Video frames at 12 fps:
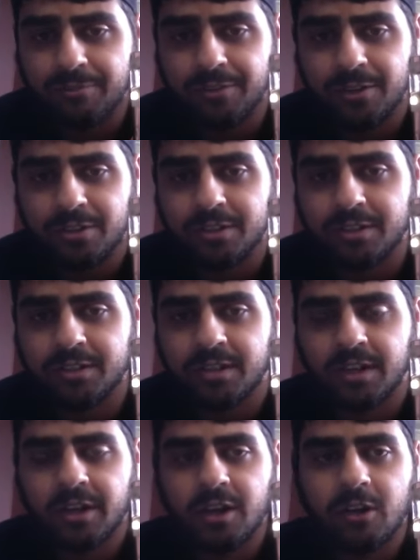filler
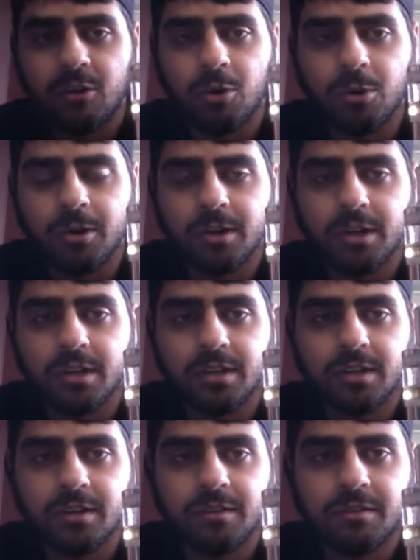
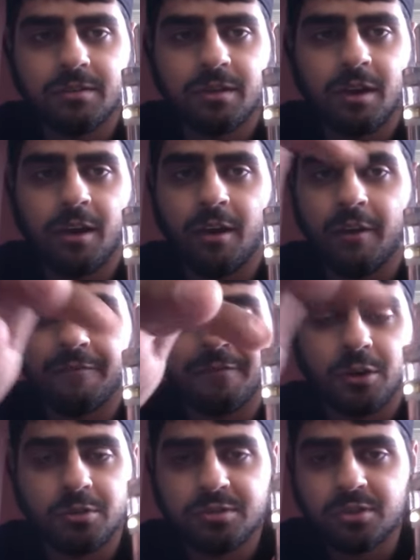or a
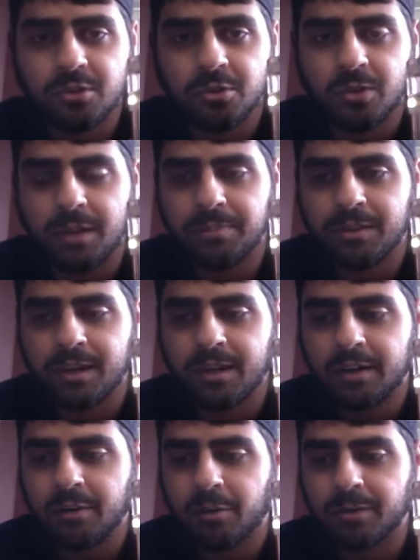fill screw up
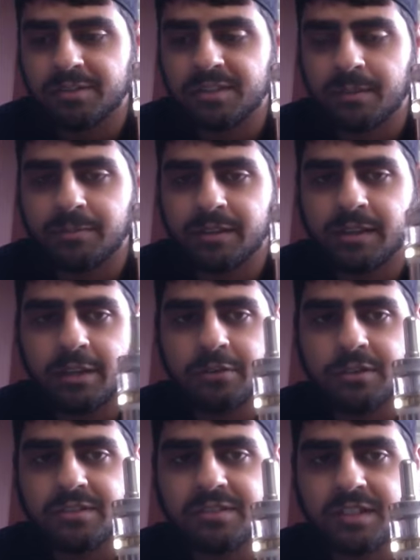there or something that you
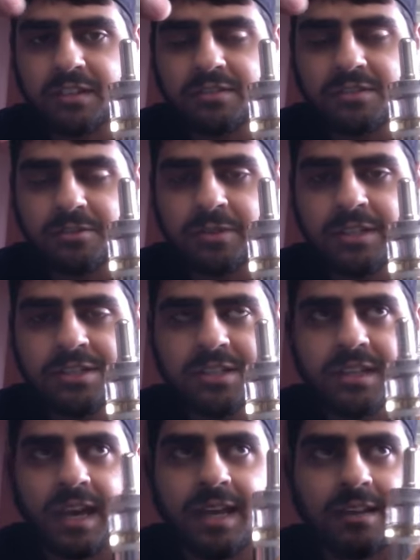could stick a syringe
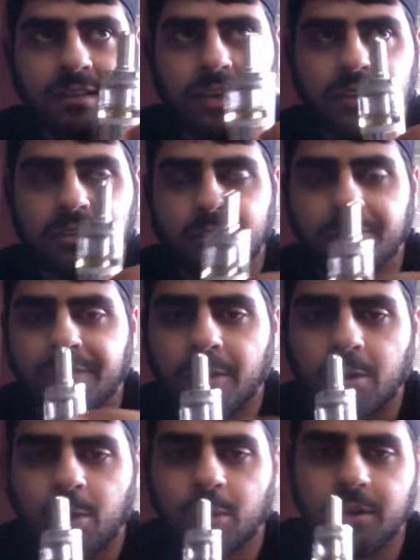in, kind of like the
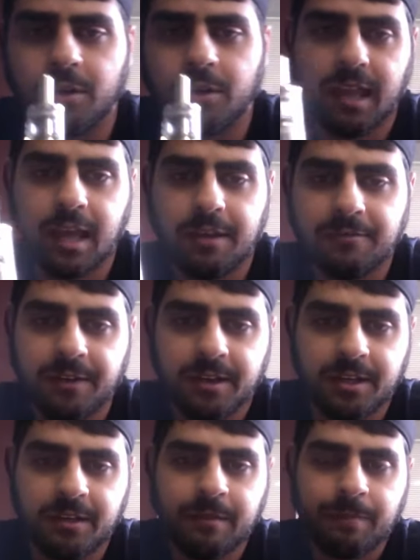fill hole of a
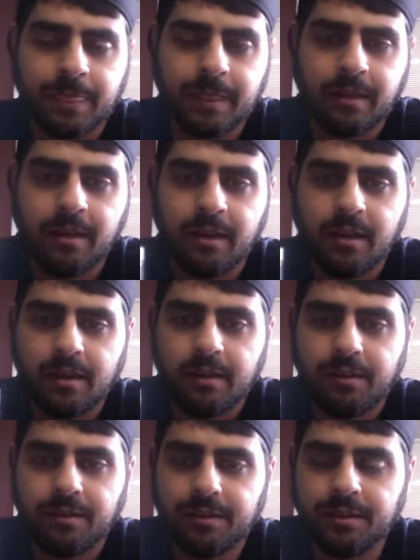K-Fun.
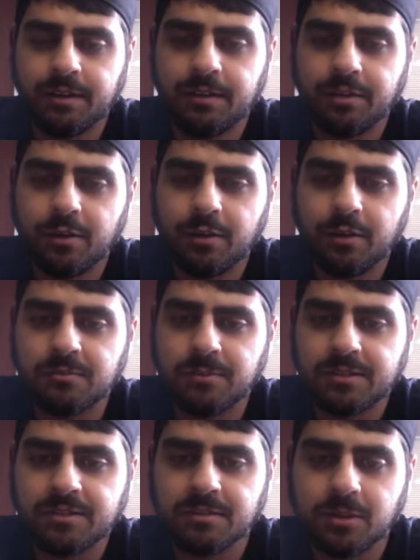Those would be
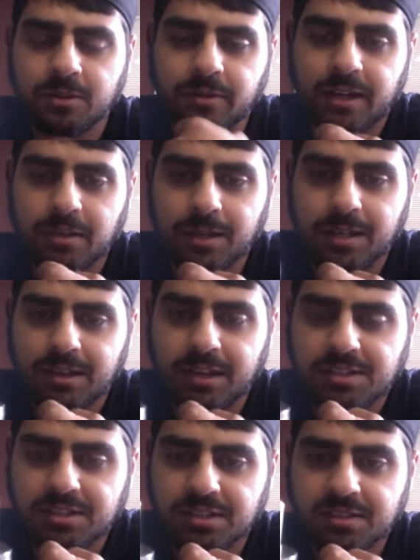some good
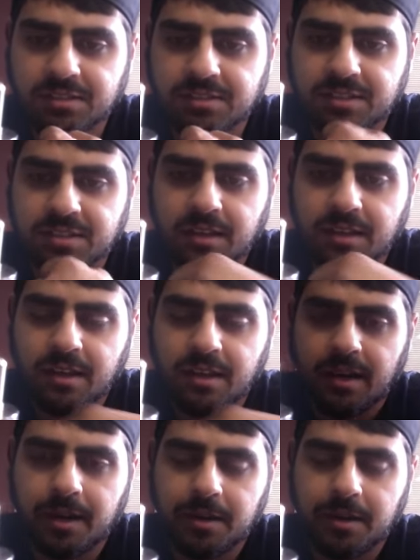recommendations.
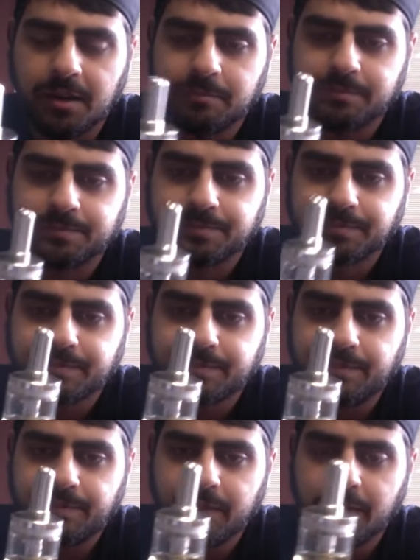
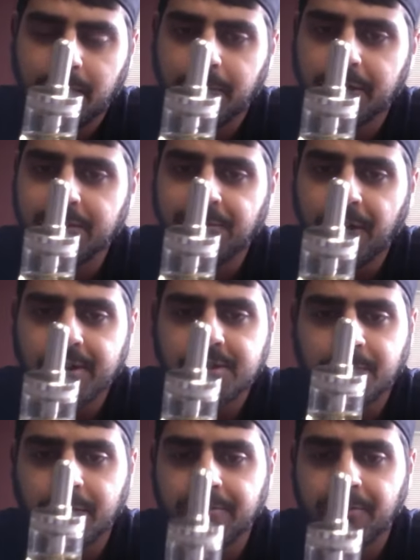But as far as
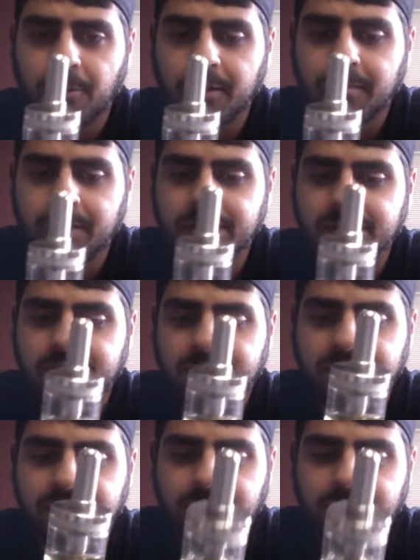performance,